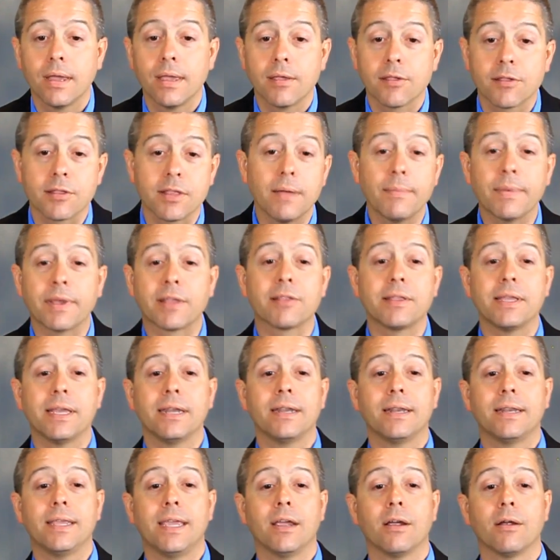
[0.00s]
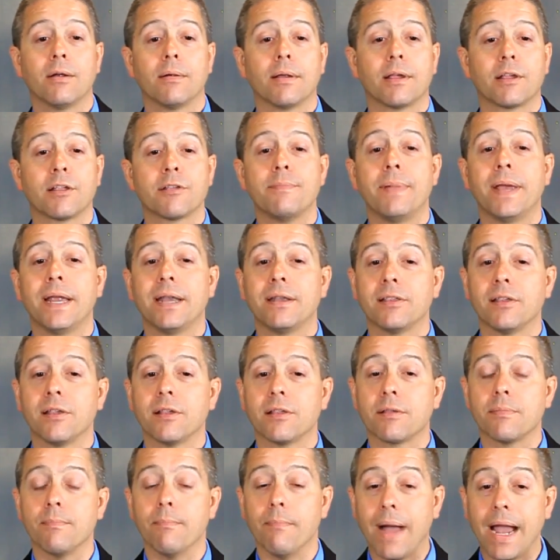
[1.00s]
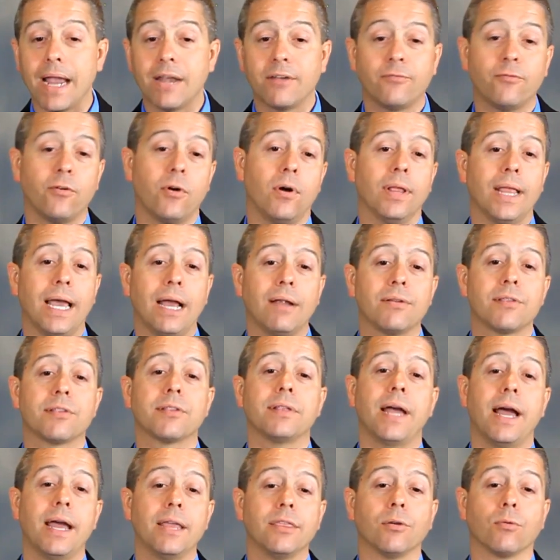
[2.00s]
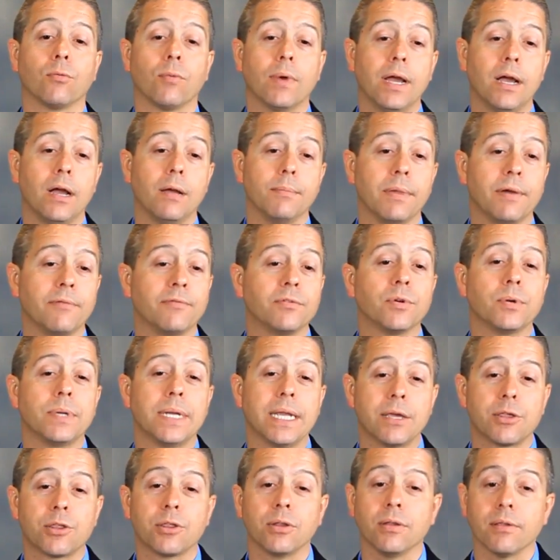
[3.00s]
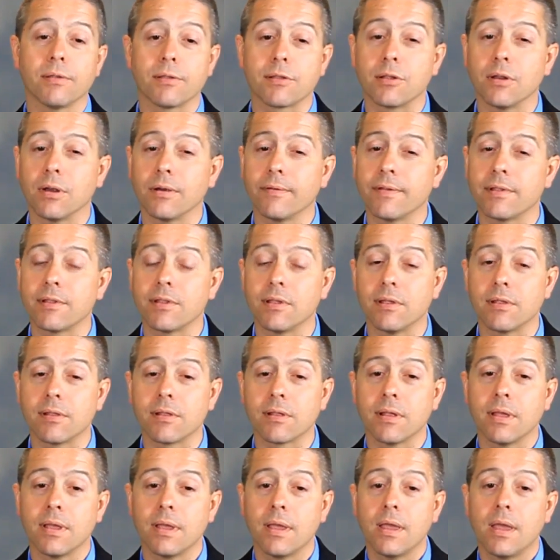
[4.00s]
Some extended care expenses might fall outside the realm of traditional services.